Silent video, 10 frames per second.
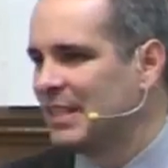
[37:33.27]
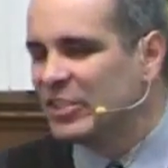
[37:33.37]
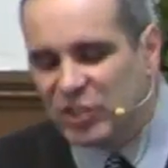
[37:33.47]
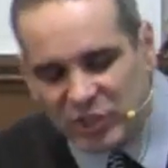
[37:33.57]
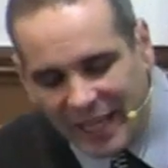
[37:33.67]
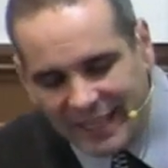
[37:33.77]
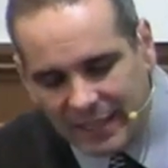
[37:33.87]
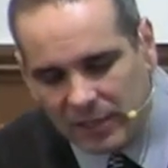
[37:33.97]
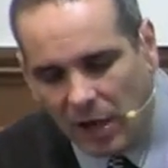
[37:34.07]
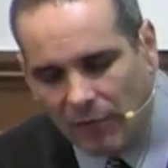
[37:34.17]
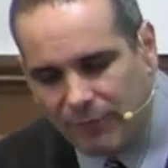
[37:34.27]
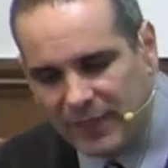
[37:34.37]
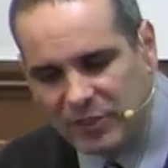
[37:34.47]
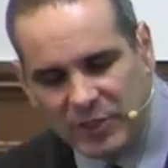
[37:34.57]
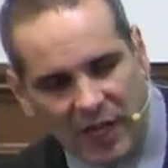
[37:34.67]
shaking off the
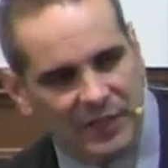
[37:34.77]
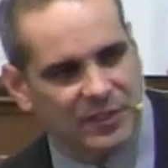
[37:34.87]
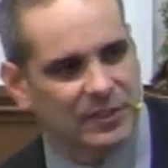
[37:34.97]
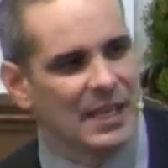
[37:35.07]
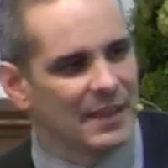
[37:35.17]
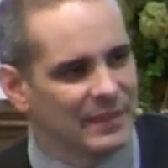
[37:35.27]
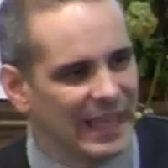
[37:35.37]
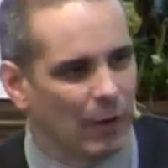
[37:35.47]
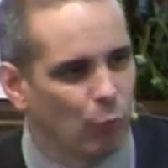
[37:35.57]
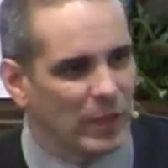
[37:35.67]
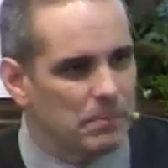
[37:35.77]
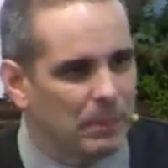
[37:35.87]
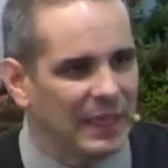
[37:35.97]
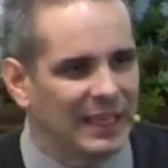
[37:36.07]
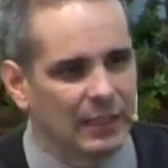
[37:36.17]
dust that we
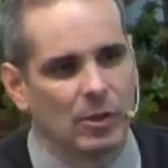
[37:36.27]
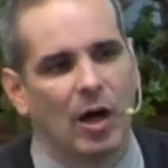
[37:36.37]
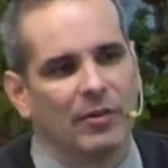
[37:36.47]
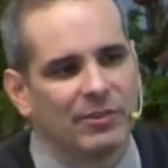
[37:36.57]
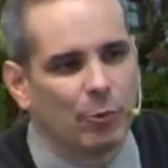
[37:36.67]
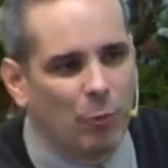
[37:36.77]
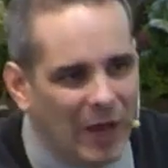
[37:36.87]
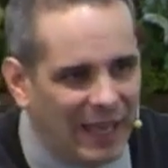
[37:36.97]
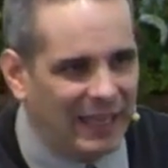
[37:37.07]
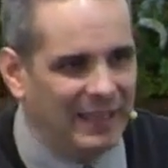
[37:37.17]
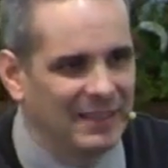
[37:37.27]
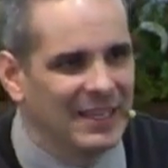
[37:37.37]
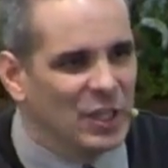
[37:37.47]
pick along the way,